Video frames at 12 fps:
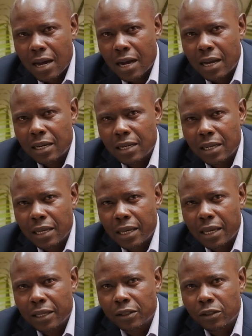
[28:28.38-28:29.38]
and
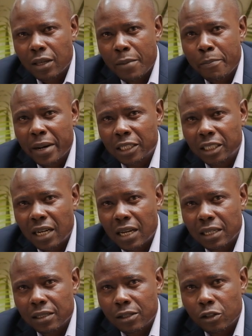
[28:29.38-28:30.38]
a
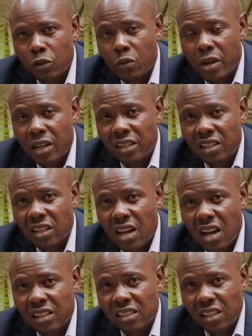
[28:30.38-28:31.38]
bachelor's student in
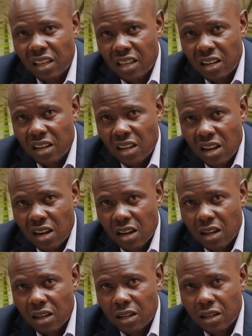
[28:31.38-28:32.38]
her second year.
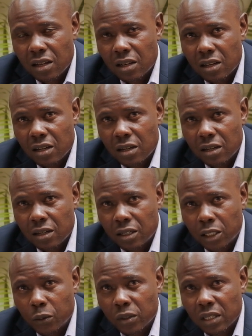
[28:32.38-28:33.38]

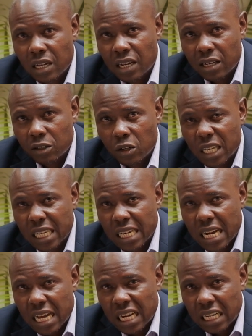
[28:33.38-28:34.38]
She was a Catholic
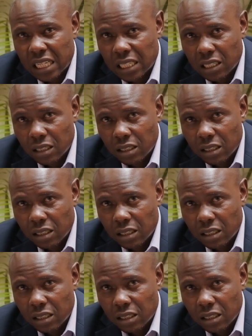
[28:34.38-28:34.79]
nun.